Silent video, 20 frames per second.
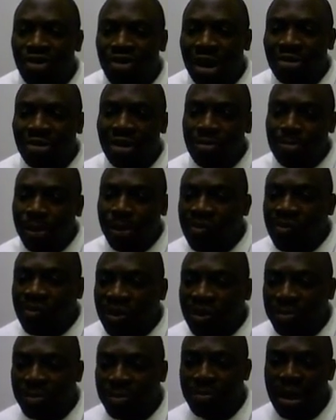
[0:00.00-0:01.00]
projected
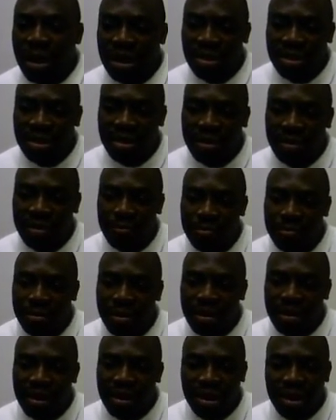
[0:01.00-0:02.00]
profits per month,
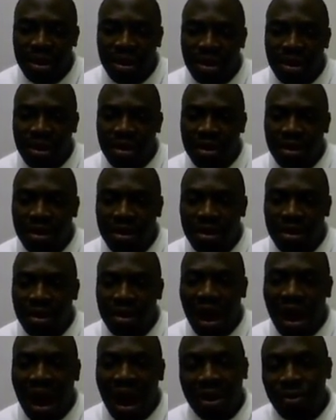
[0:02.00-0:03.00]

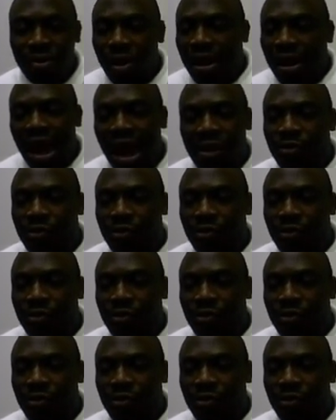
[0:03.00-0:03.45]
I don't